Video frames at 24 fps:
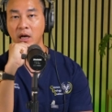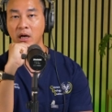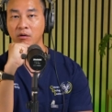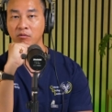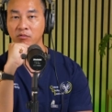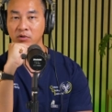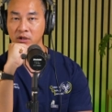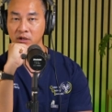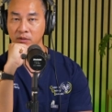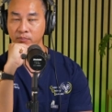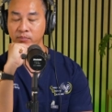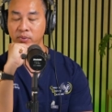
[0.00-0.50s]
I
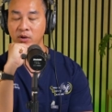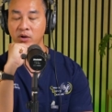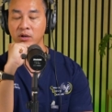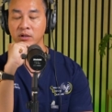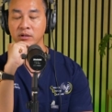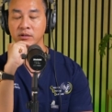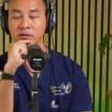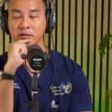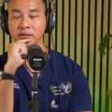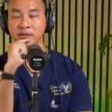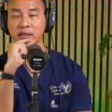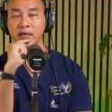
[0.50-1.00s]
want a
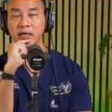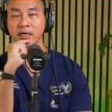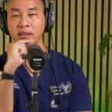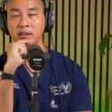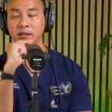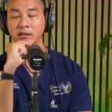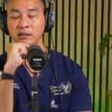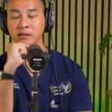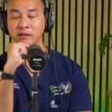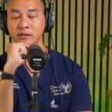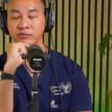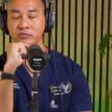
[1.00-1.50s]
partner that
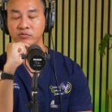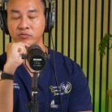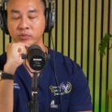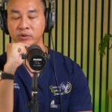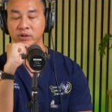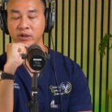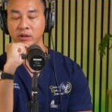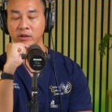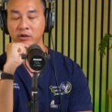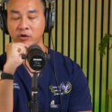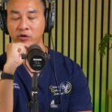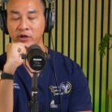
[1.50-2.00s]
lives
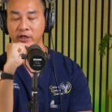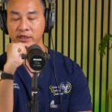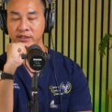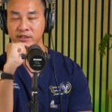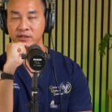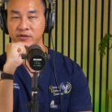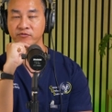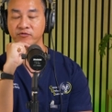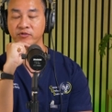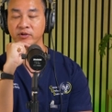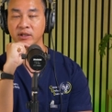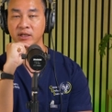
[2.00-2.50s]
with a
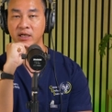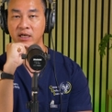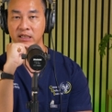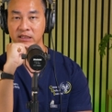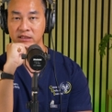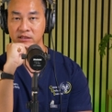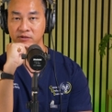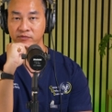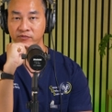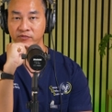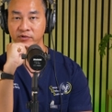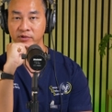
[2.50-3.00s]
Crescent
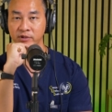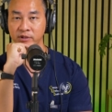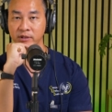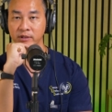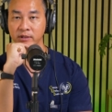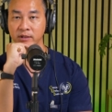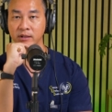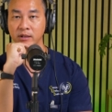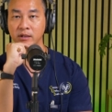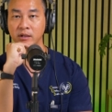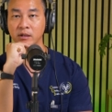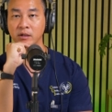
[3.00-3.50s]

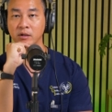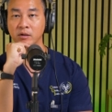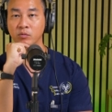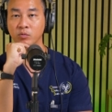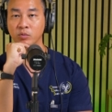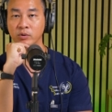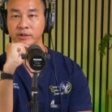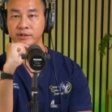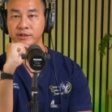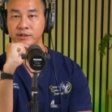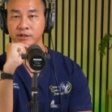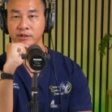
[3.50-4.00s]
philosophy,
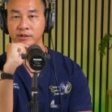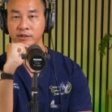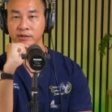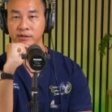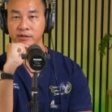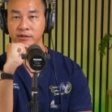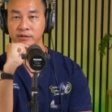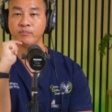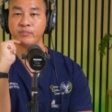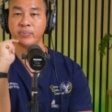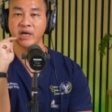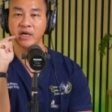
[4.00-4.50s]
which
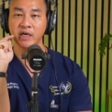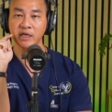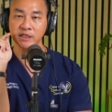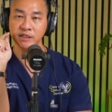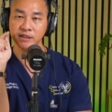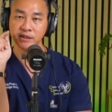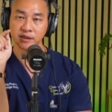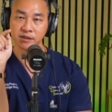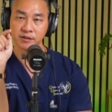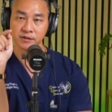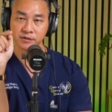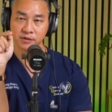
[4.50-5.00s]
is
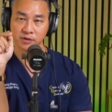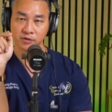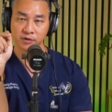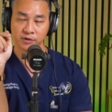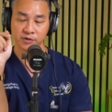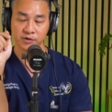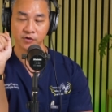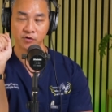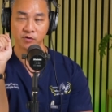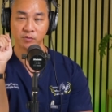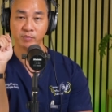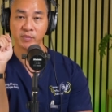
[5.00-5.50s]
patients are
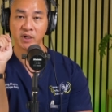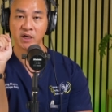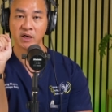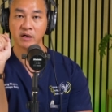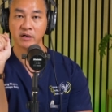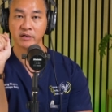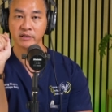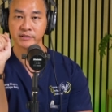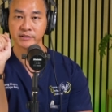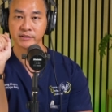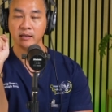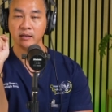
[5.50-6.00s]
your
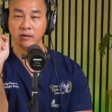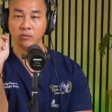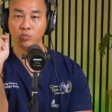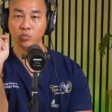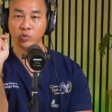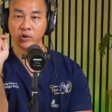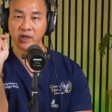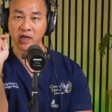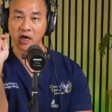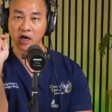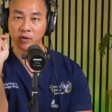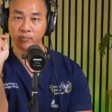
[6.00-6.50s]
boss.
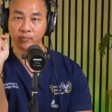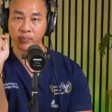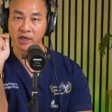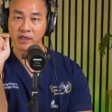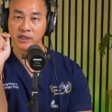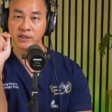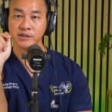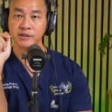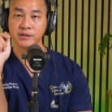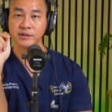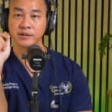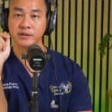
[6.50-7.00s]
Without
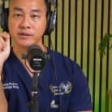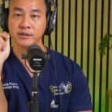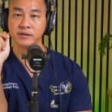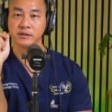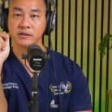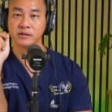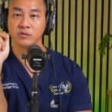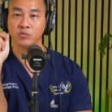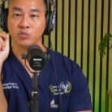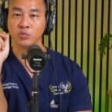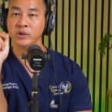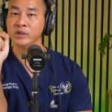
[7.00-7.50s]

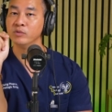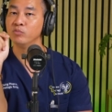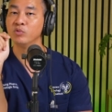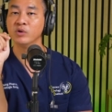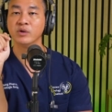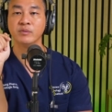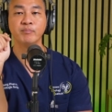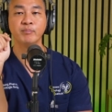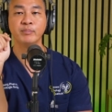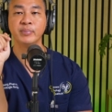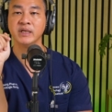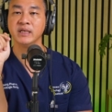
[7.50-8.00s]
patients, we
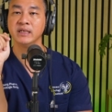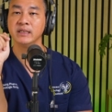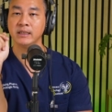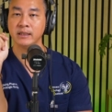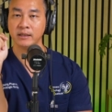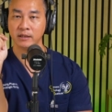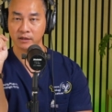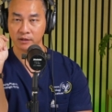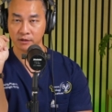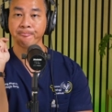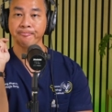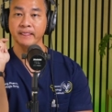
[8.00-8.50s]
wouldn't be
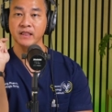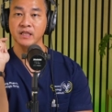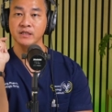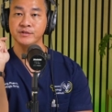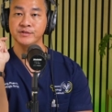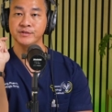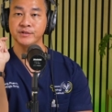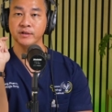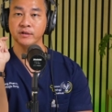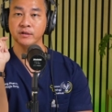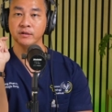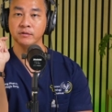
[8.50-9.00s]
here.
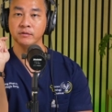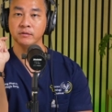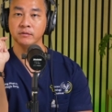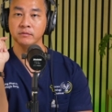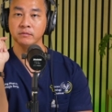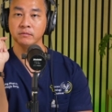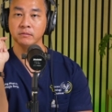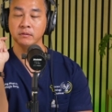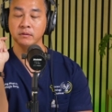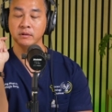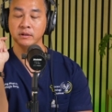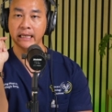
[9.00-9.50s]

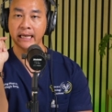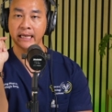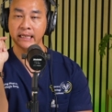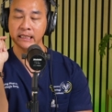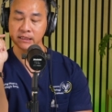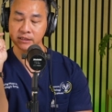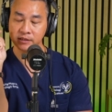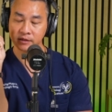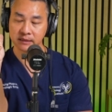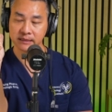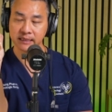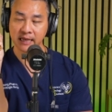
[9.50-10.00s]
So, and
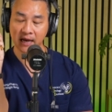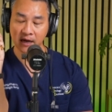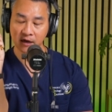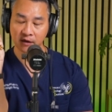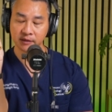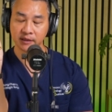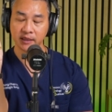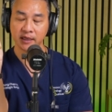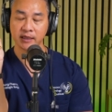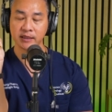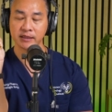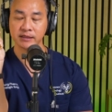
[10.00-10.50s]
it's
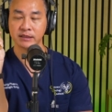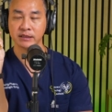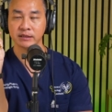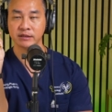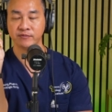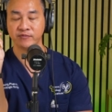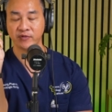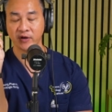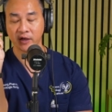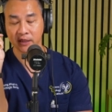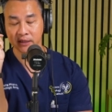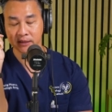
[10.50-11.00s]
nowadays, it's
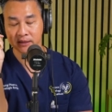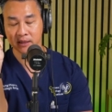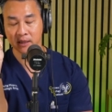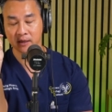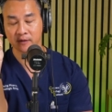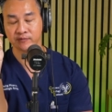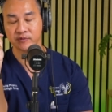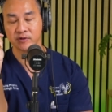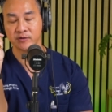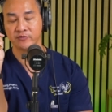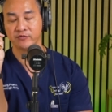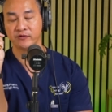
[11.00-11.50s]
very
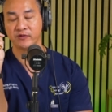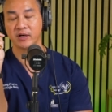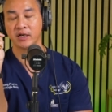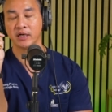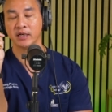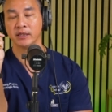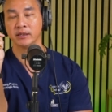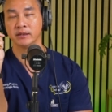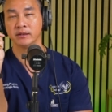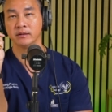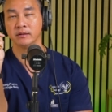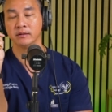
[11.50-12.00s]
tough to
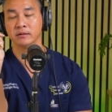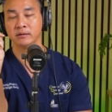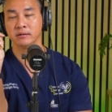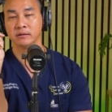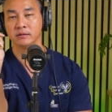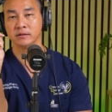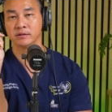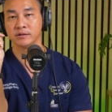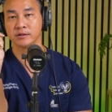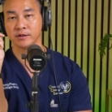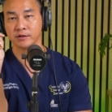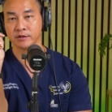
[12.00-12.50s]
find
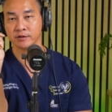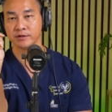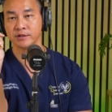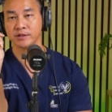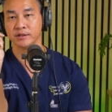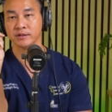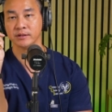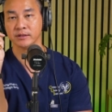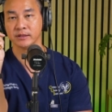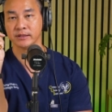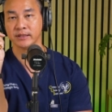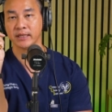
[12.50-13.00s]

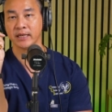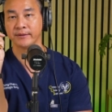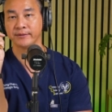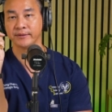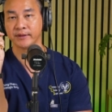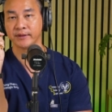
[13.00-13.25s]
surgeons that